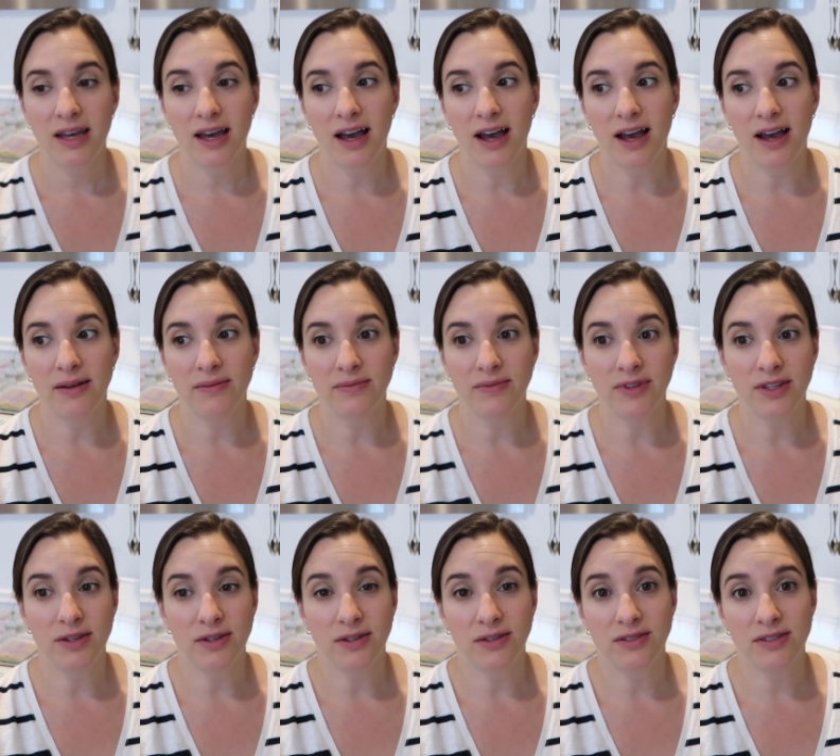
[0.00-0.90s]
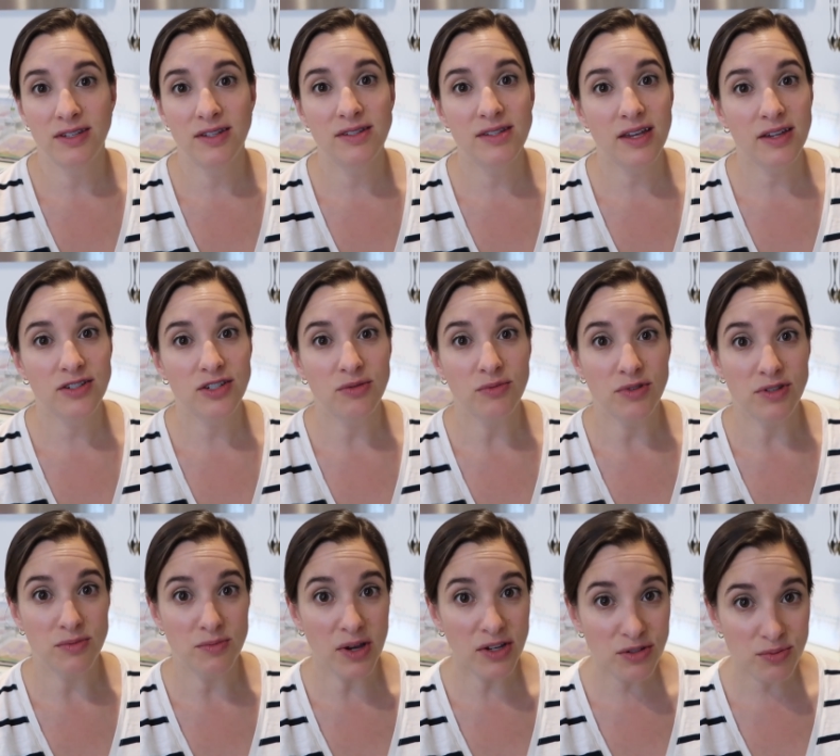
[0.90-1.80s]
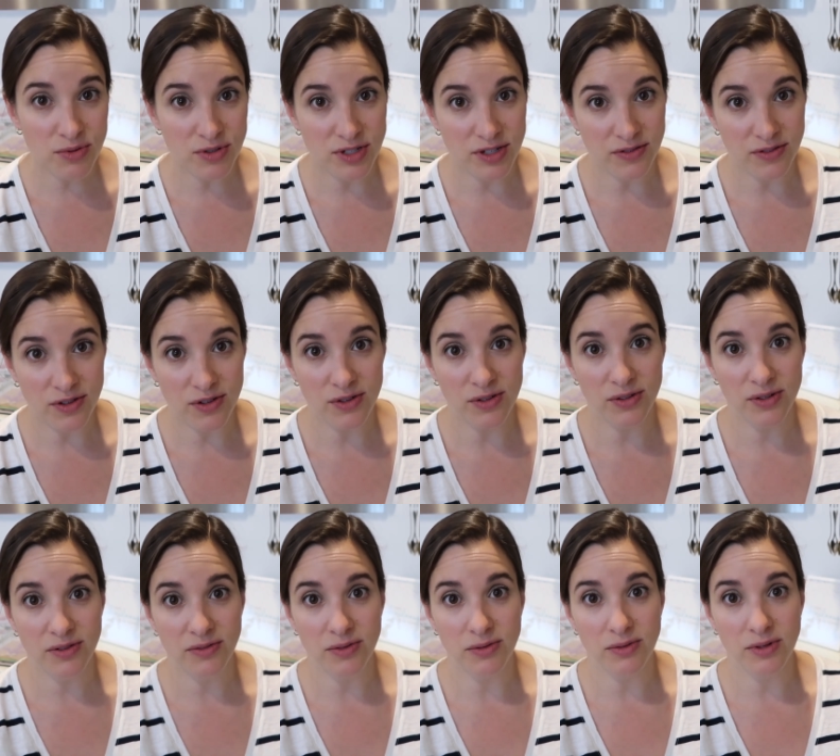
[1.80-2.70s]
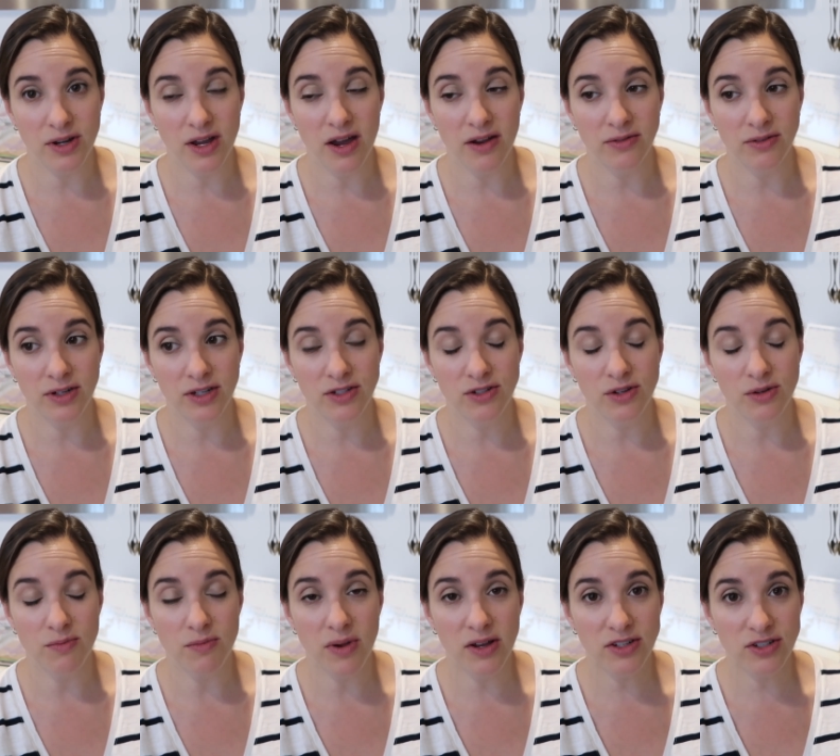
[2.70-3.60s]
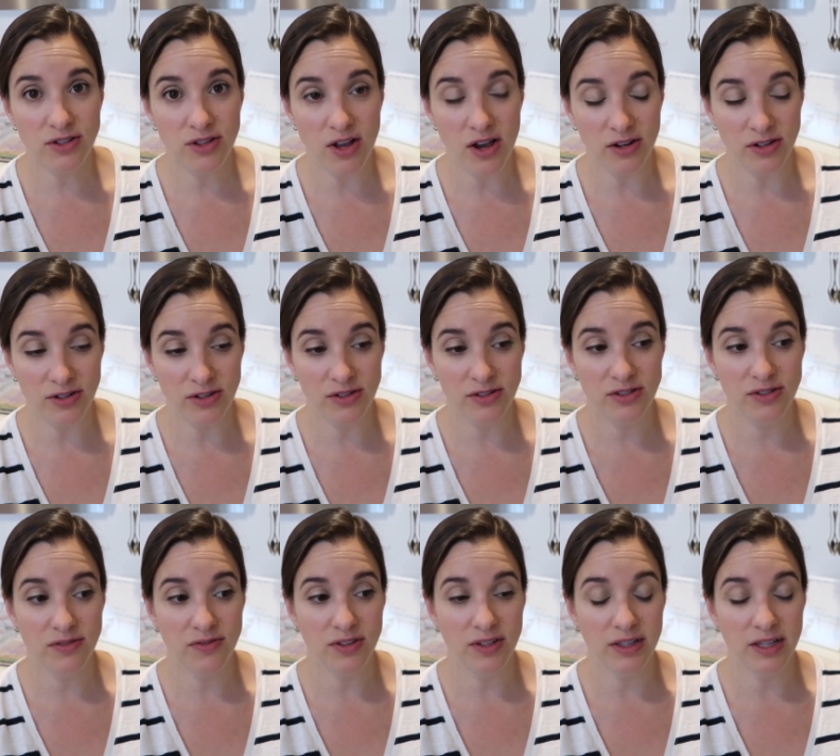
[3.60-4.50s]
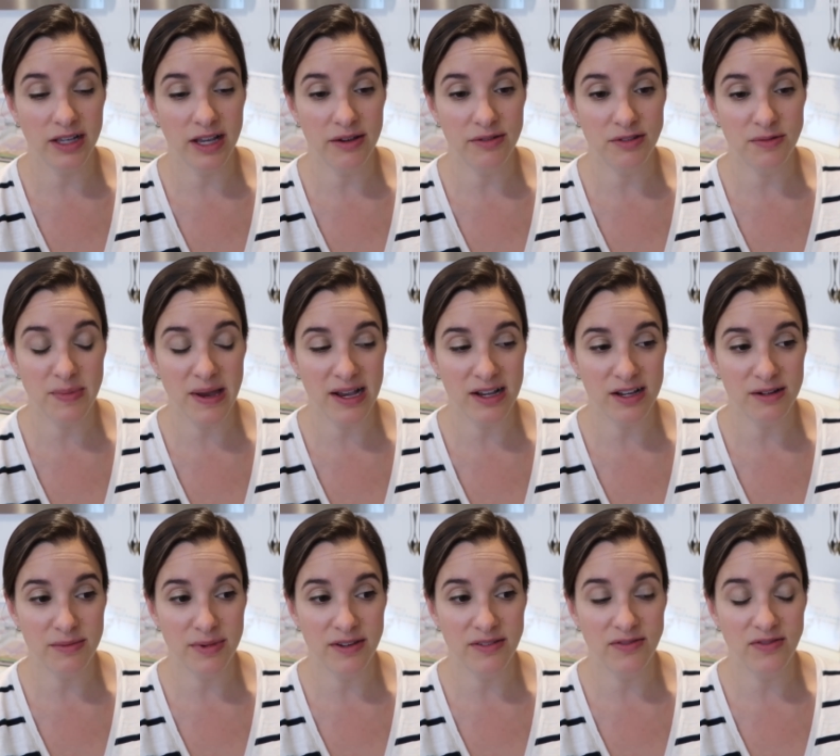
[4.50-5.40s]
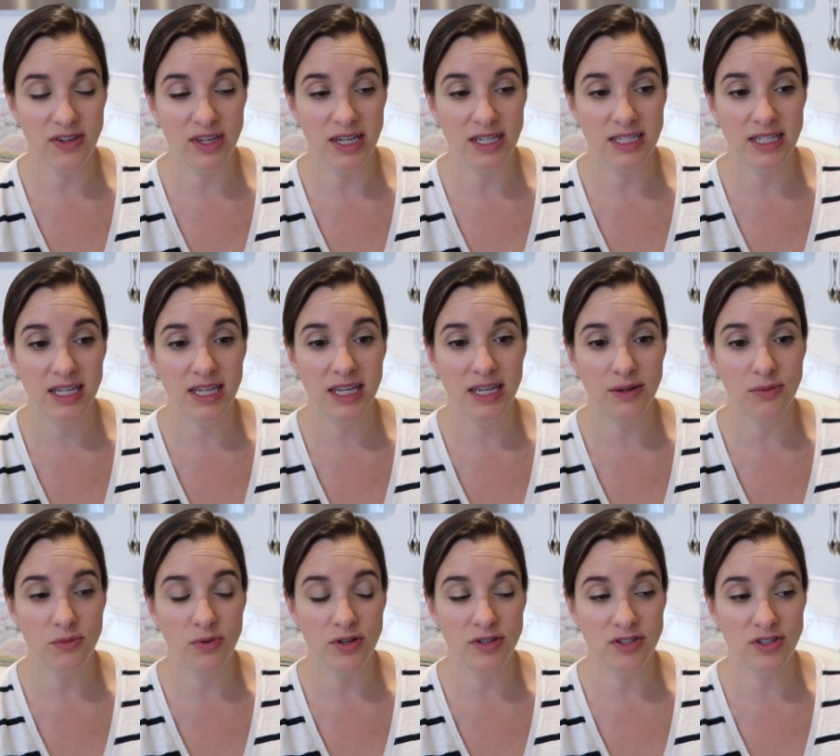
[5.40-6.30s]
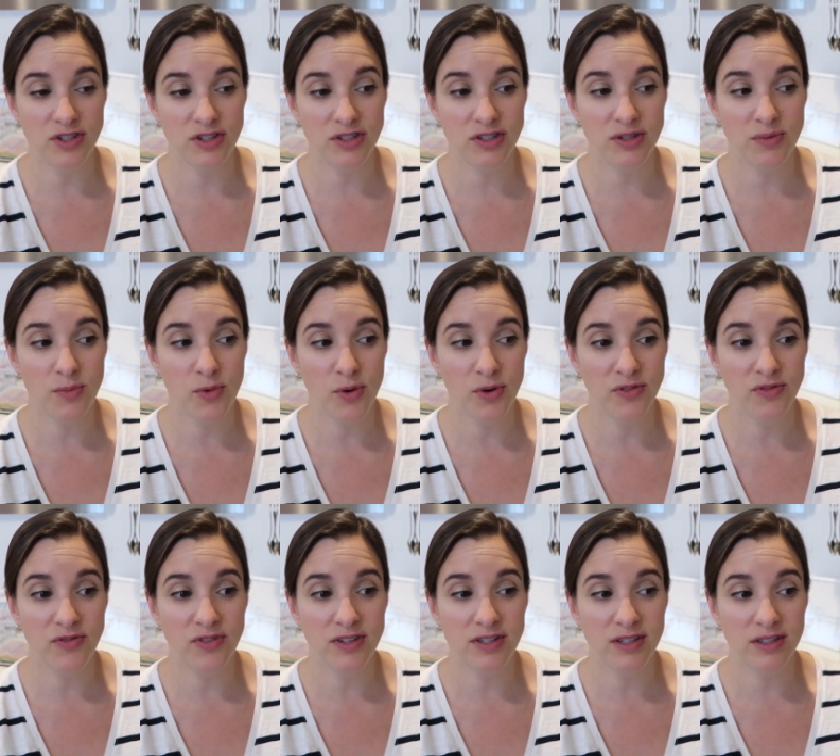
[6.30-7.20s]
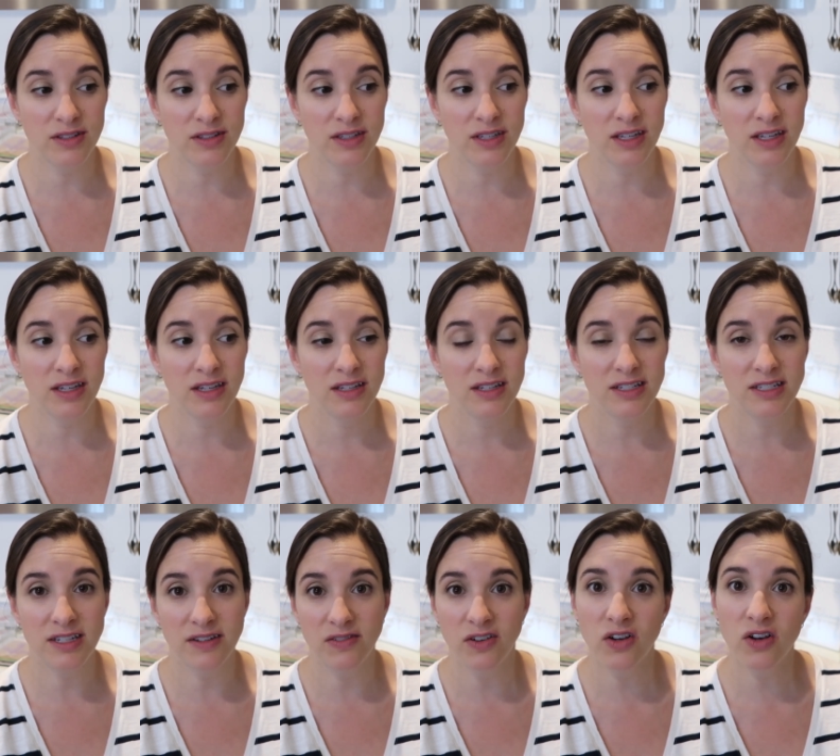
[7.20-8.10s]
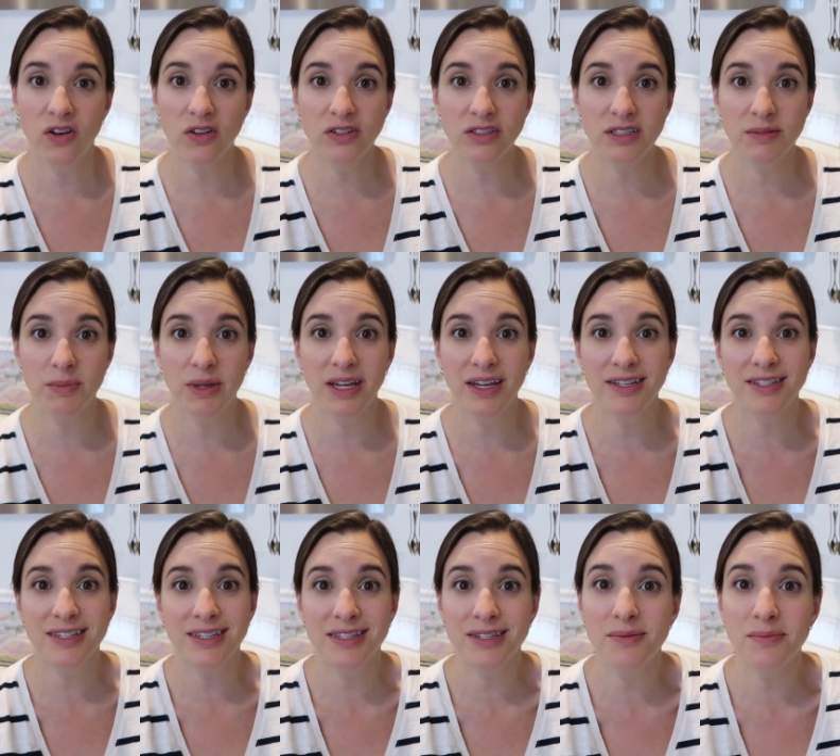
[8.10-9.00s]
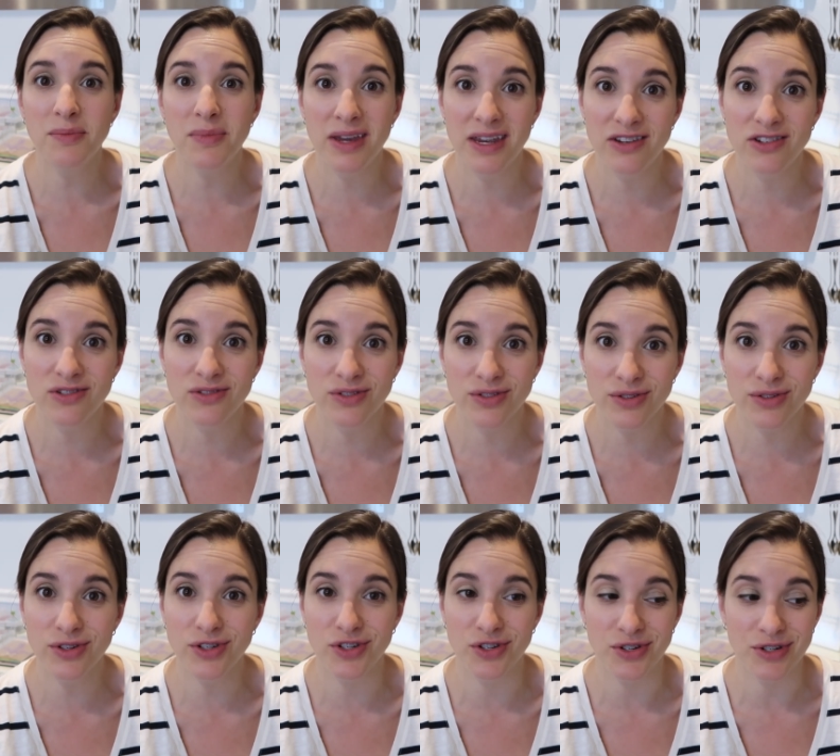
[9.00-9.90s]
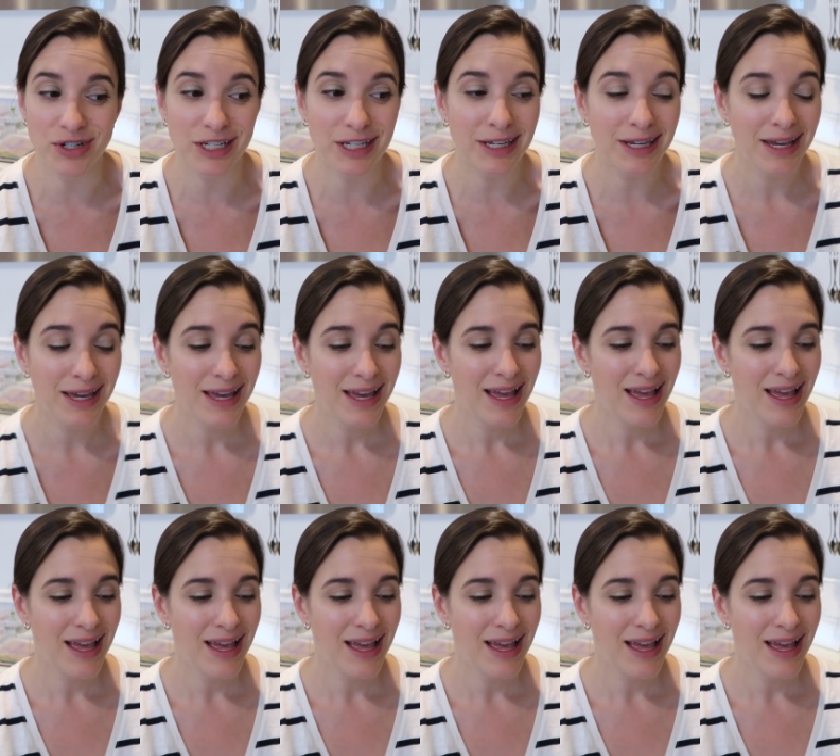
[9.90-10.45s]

Um, the C-section was much more difficult of a recovery. It took much longer to feel like I was back on my feet. It was just more physically difficult because it's a major surgery.